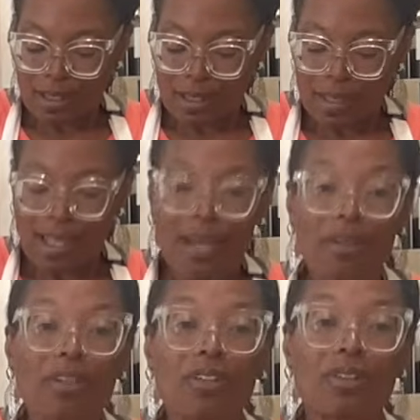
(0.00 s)

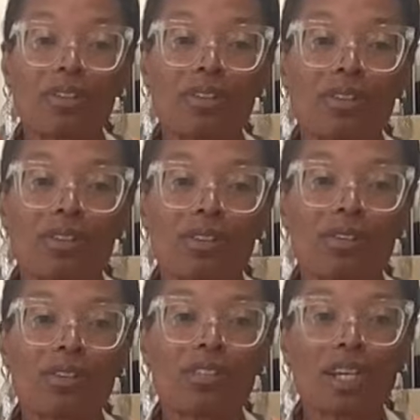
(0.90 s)
allowing
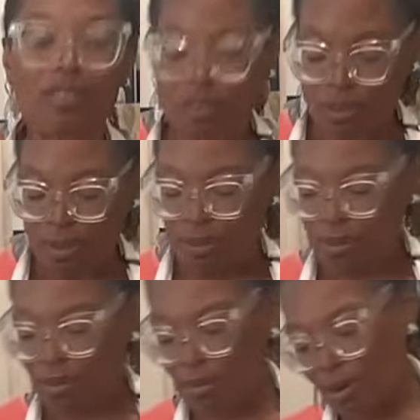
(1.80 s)
yourself to know
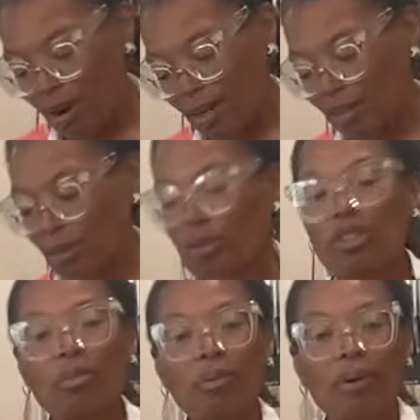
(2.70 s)
who you are, know
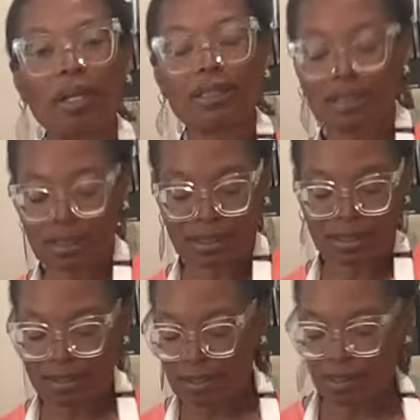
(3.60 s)
what you bring to,
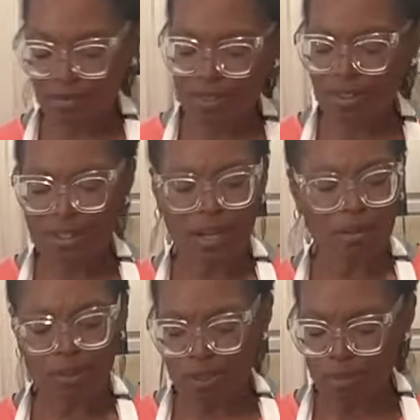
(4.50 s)
and figuring
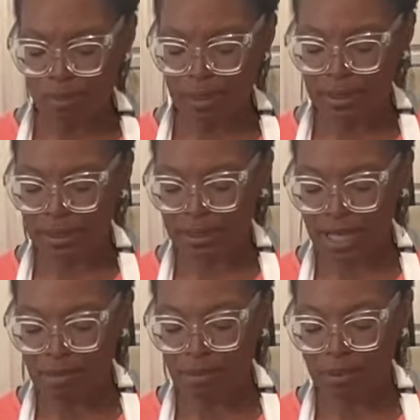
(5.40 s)
out what you bring to the
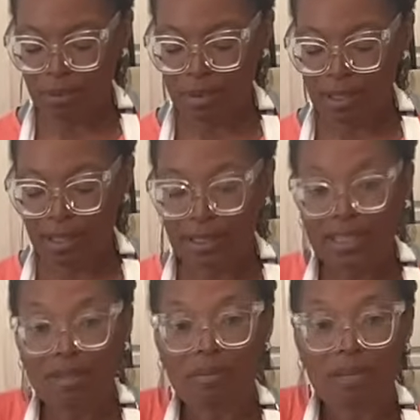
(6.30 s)
table.
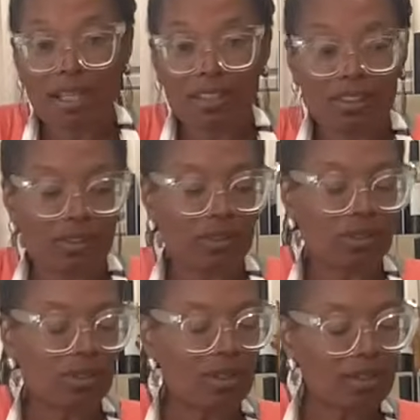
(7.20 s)
I'm gonna make it a little
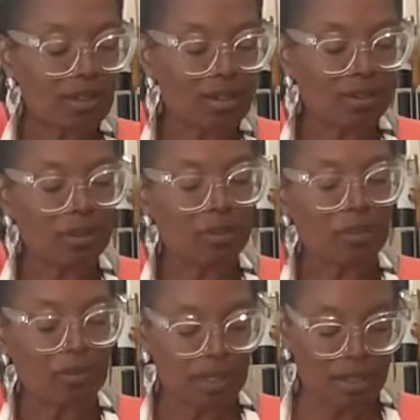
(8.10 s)
circle, put
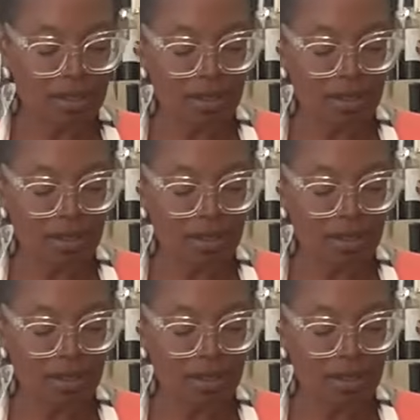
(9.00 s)
them in there.